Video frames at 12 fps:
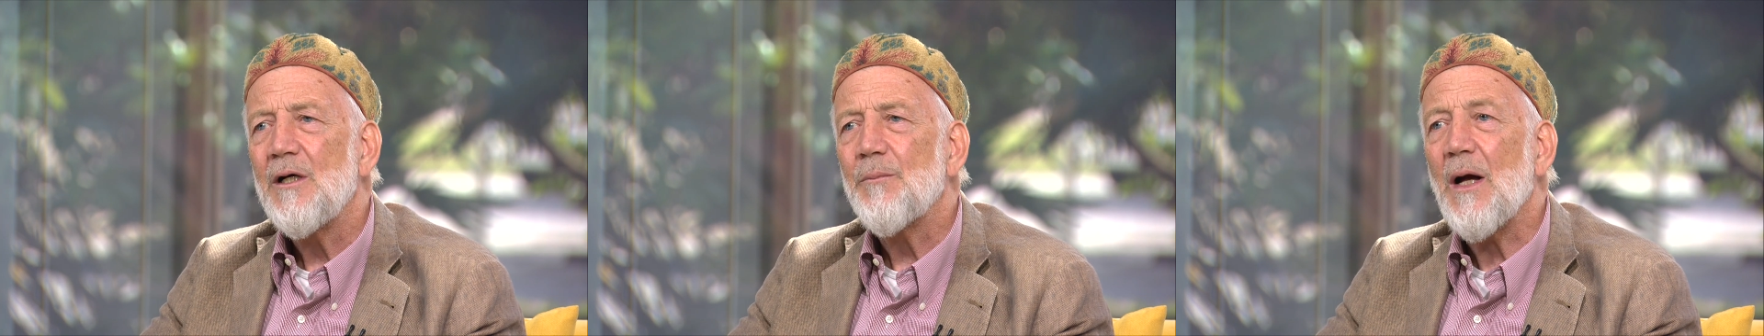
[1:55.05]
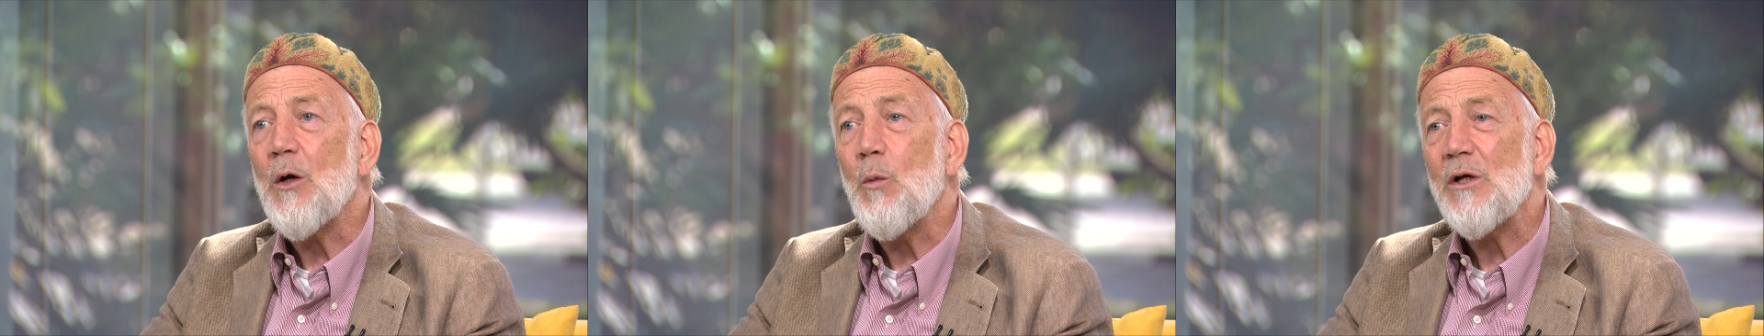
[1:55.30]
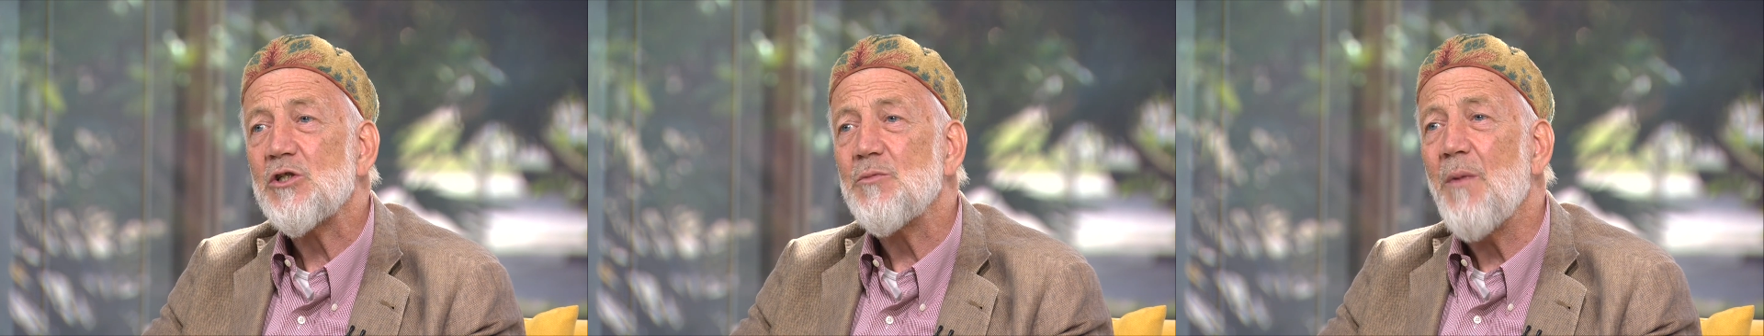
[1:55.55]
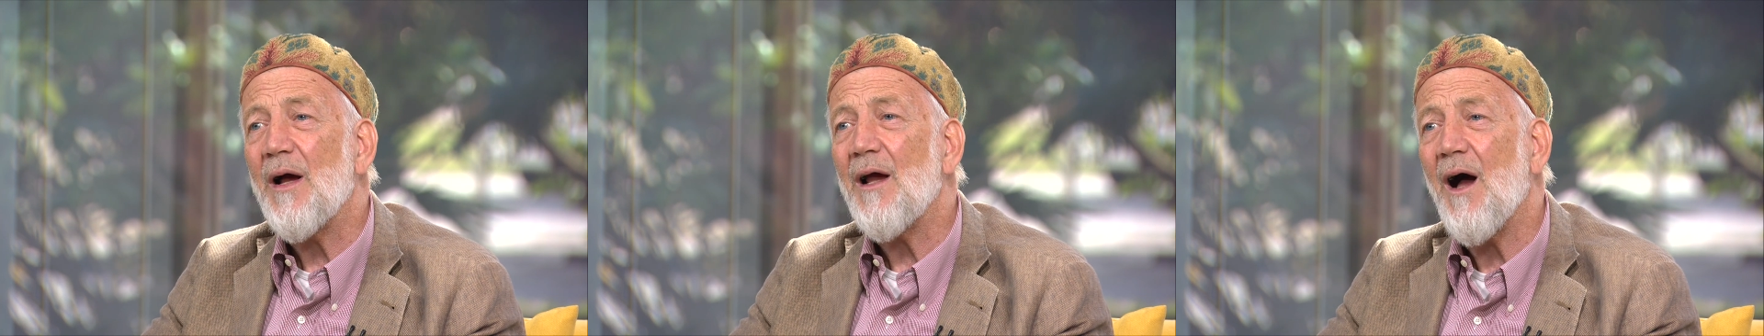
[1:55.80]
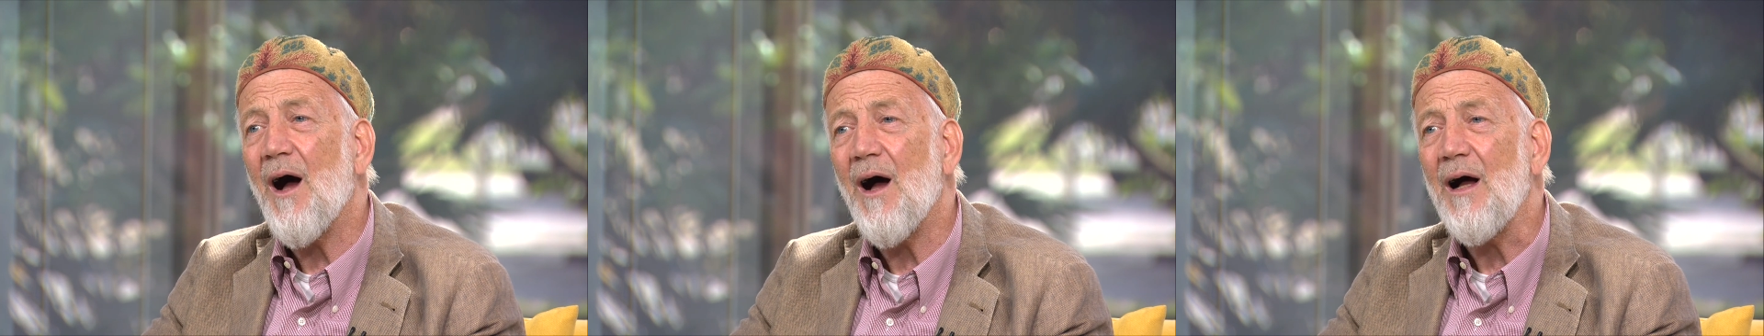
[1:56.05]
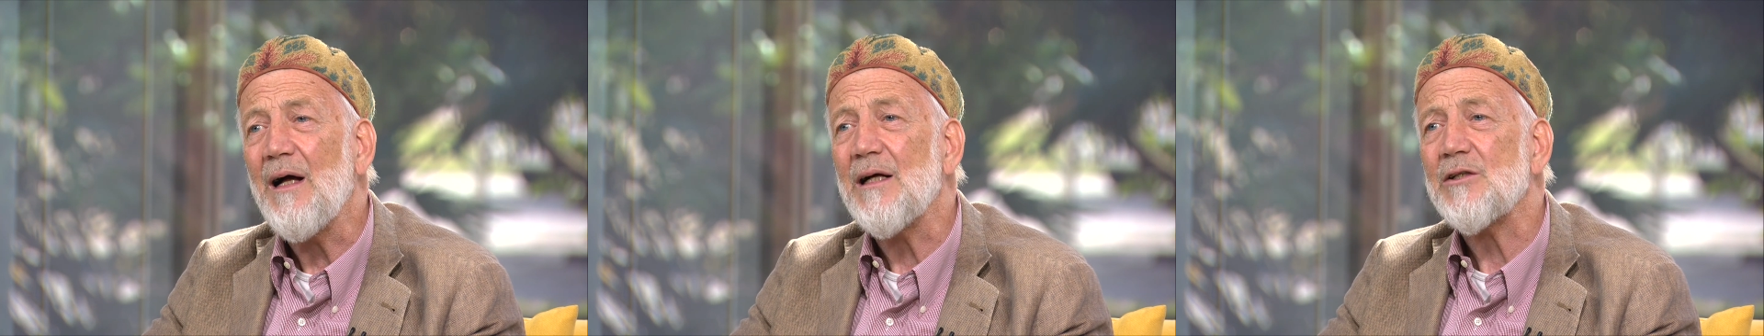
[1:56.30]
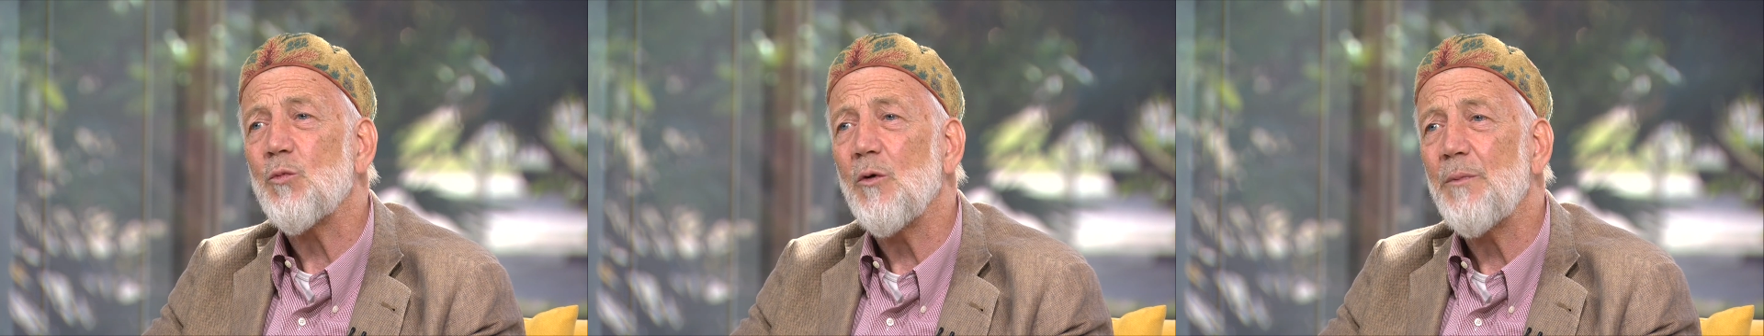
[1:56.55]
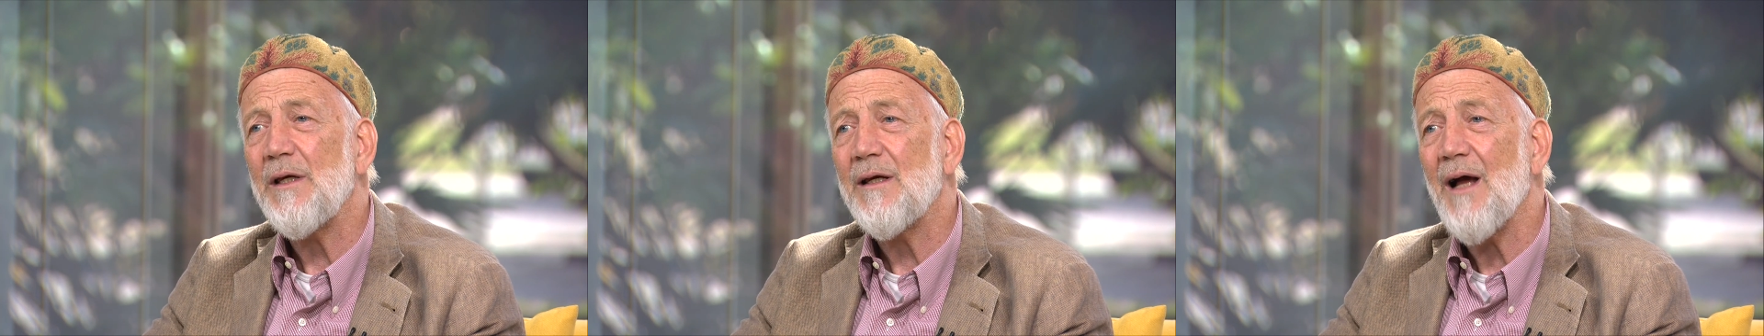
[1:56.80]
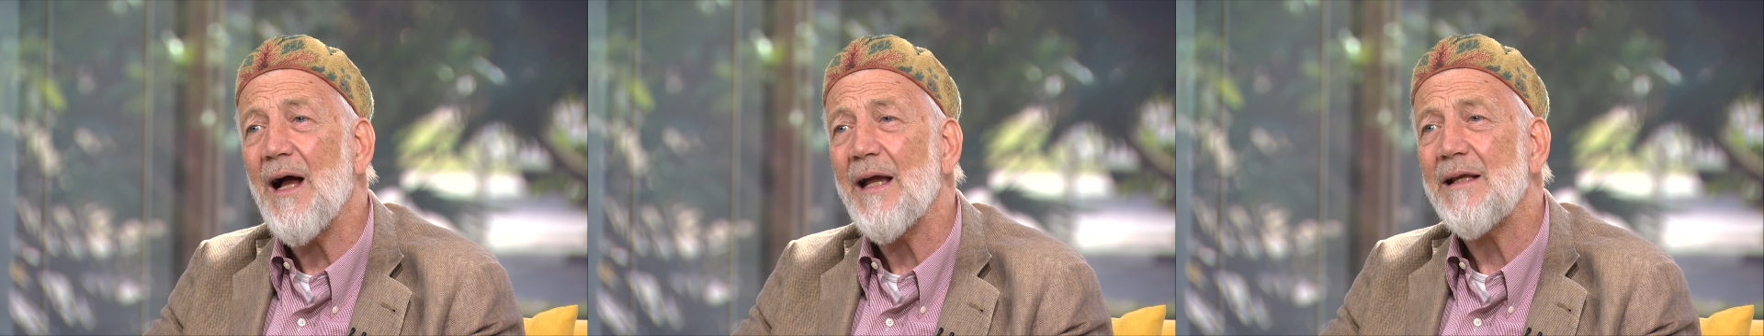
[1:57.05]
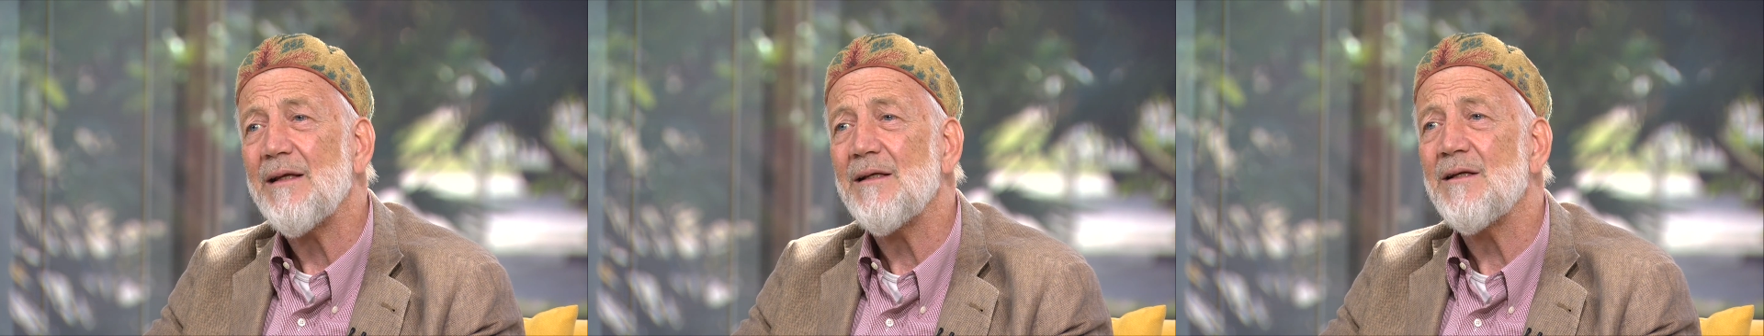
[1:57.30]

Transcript: by which my heart will be guided,